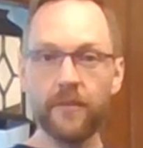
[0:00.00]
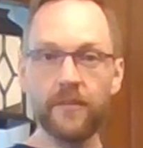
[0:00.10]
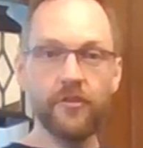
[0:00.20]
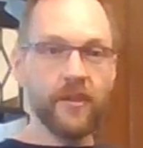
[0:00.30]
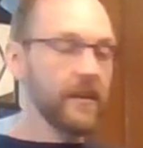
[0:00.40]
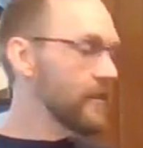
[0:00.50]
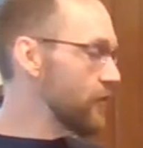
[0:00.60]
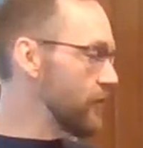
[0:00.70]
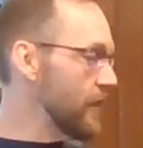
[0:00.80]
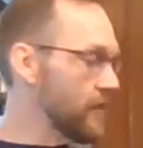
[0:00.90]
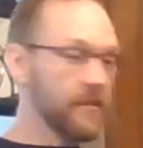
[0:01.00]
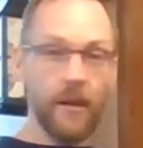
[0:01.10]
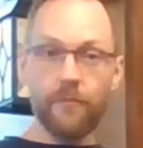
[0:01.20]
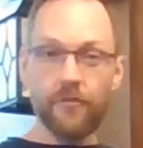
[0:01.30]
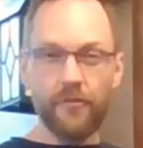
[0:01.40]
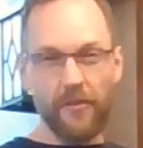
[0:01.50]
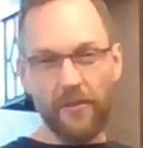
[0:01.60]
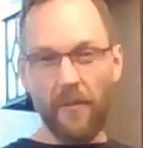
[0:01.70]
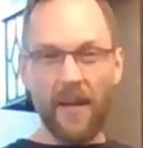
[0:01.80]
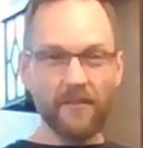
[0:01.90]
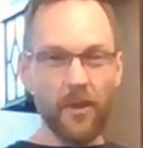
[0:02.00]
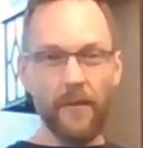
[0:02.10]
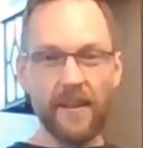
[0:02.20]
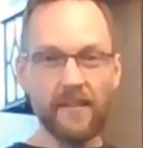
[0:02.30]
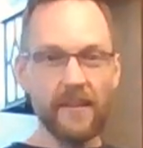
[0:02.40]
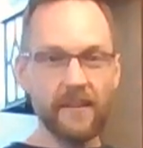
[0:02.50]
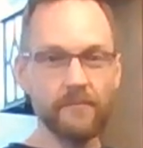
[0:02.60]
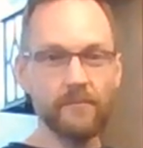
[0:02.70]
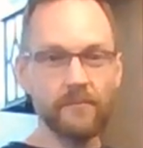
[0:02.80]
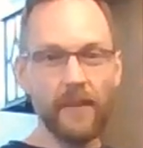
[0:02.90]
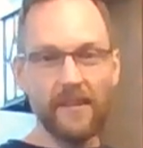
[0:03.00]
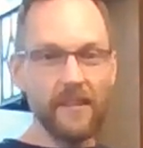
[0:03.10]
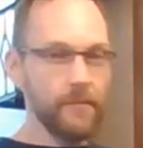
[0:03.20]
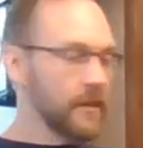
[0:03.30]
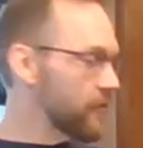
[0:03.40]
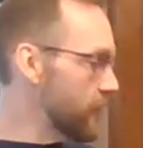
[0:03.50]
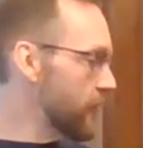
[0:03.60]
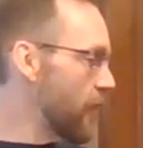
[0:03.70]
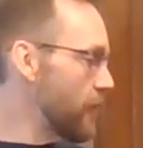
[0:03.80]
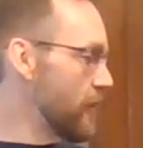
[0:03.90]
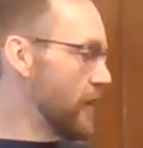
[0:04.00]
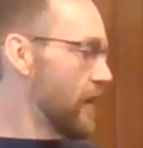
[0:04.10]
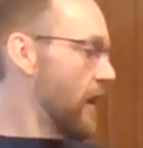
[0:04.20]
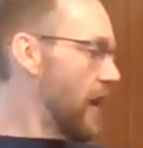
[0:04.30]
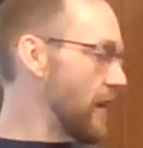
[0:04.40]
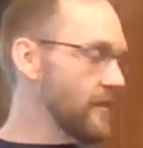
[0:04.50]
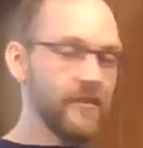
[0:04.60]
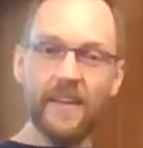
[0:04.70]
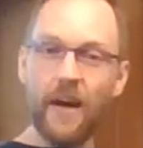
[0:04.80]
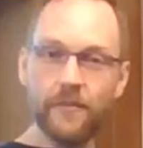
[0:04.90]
in the chicken to get the temperature around 18 minutes or so to see how